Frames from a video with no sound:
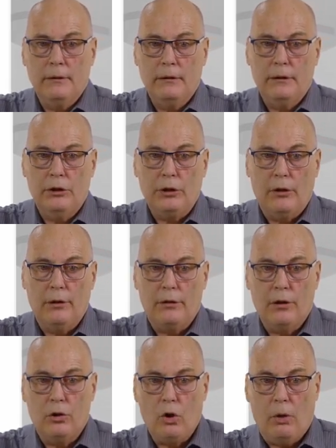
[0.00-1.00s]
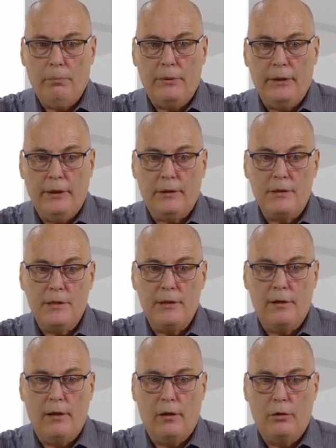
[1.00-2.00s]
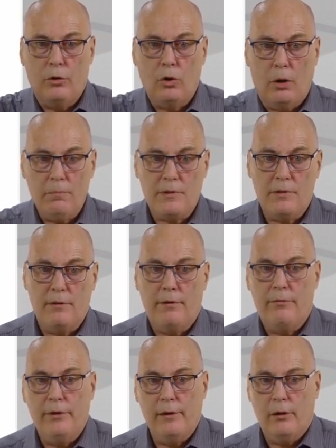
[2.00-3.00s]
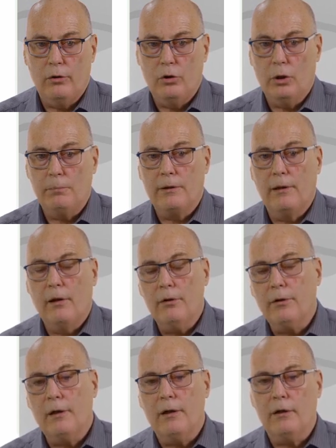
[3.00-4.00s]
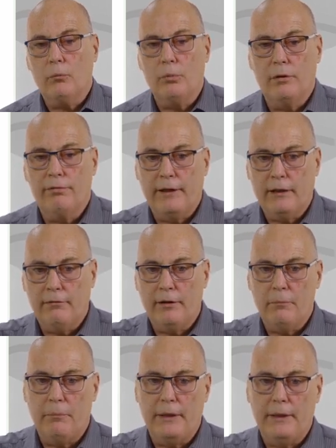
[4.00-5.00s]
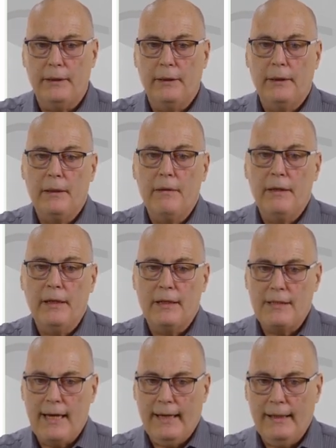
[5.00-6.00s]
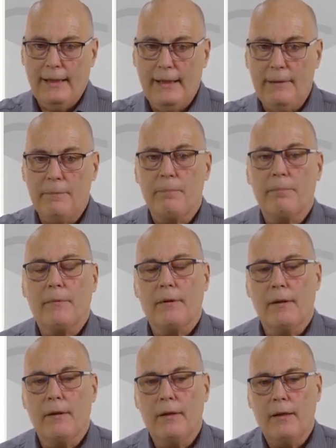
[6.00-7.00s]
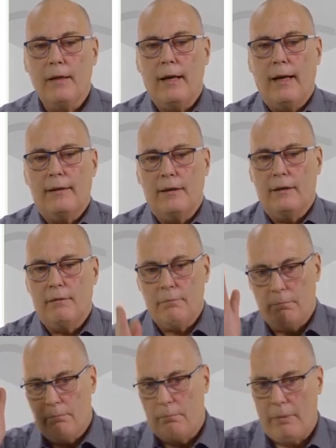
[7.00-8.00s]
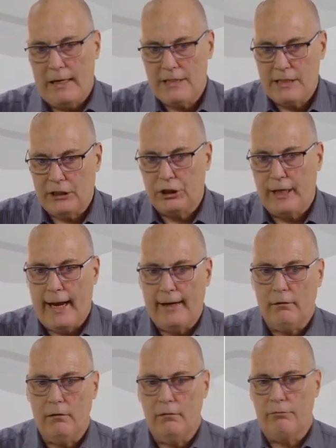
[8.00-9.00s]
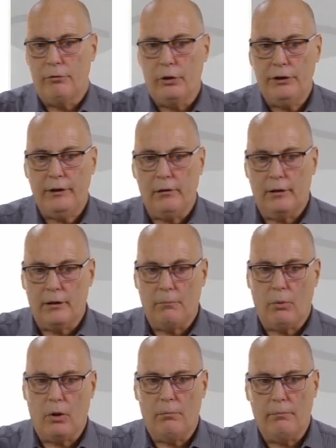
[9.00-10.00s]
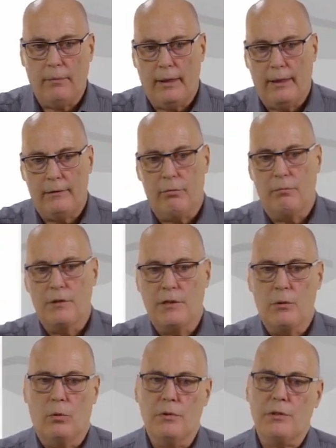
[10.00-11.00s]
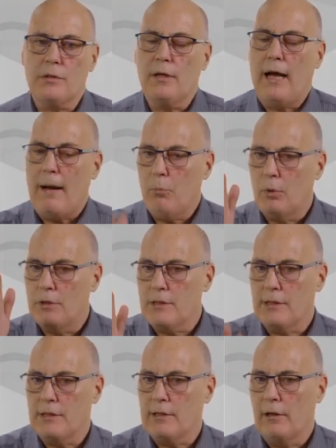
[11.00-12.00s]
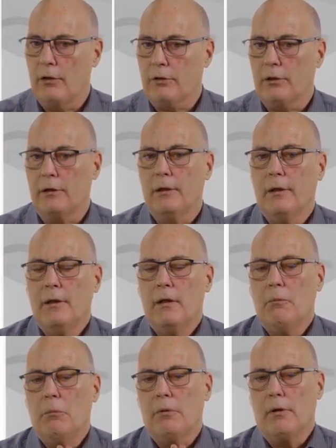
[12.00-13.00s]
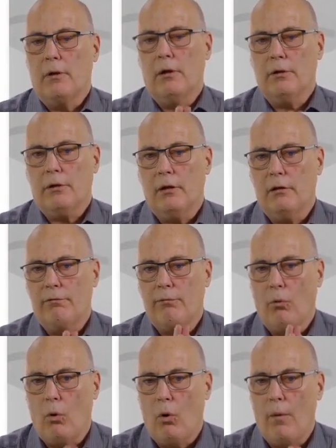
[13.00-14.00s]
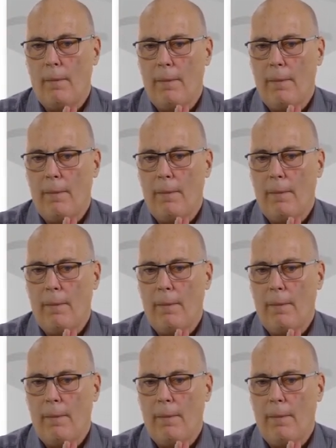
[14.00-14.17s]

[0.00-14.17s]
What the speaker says: shown at the top here. You can see the load drops, the three load drops. The load current would effectively be exactly at the bisection angle, vertical at the bottom from the source upwards. That's the load current. Remember, the load current for